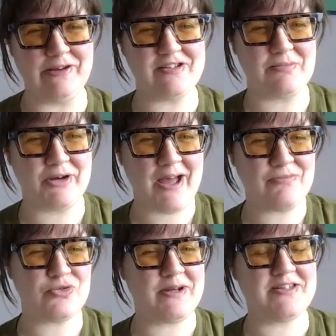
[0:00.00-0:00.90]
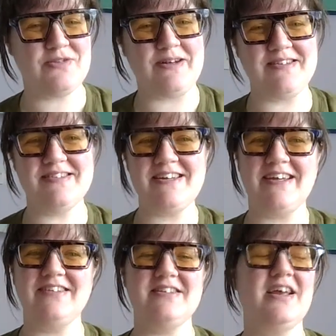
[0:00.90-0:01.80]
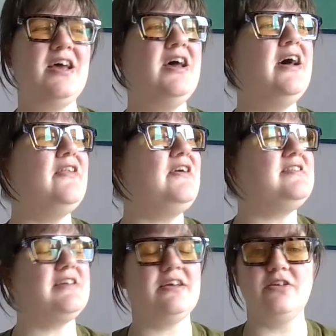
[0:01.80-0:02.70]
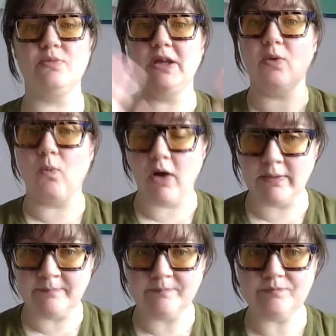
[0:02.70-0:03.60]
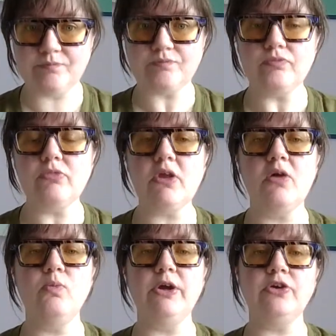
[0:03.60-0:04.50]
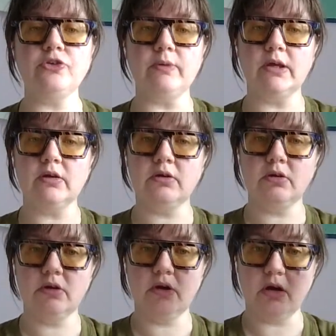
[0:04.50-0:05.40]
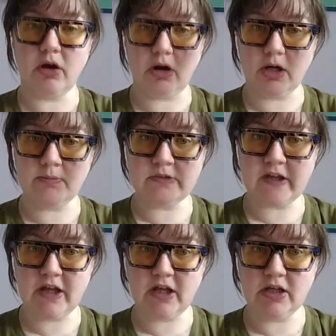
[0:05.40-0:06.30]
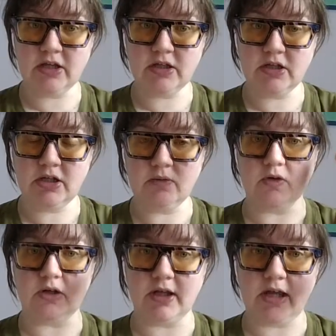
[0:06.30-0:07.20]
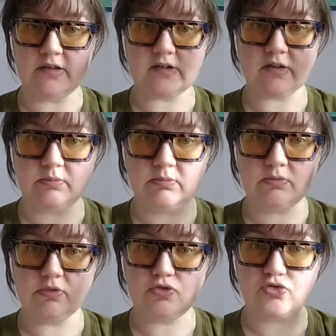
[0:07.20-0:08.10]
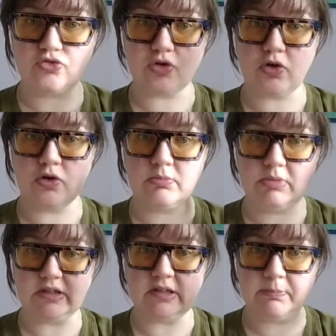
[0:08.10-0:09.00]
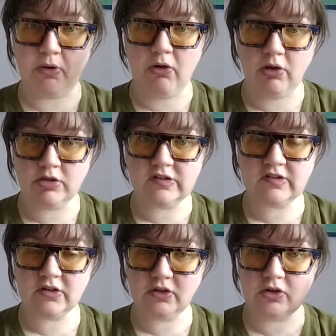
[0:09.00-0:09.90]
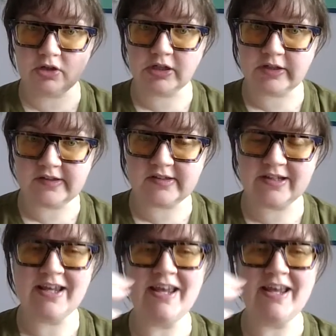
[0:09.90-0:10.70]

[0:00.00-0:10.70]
Summer Camp 2026. This is week 1, and we are doing arm day. We're going to get some strong, meaty paws on us.